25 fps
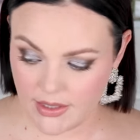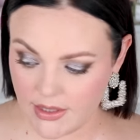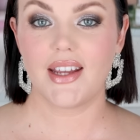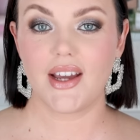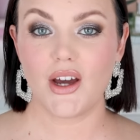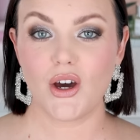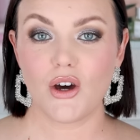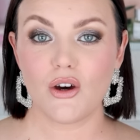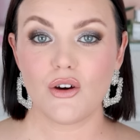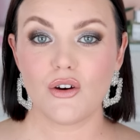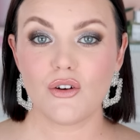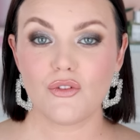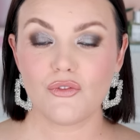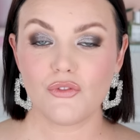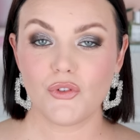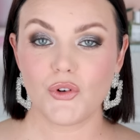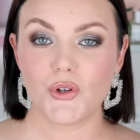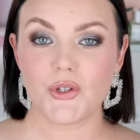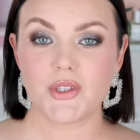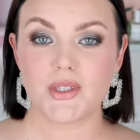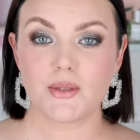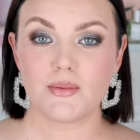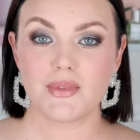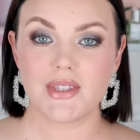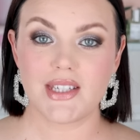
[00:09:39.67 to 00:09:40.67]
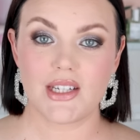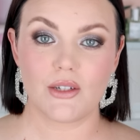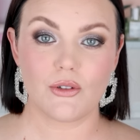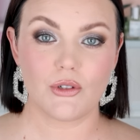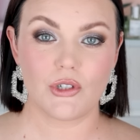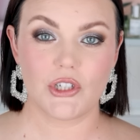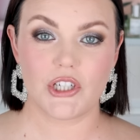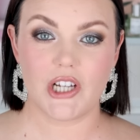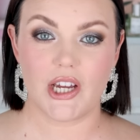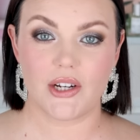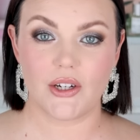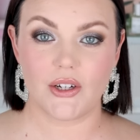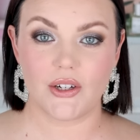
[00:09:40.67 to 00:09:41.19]
Now for some single
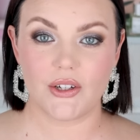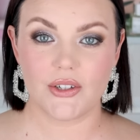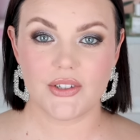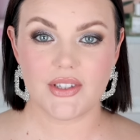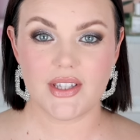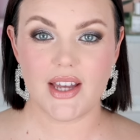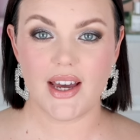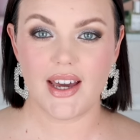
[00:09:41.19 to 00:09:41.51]
shadows.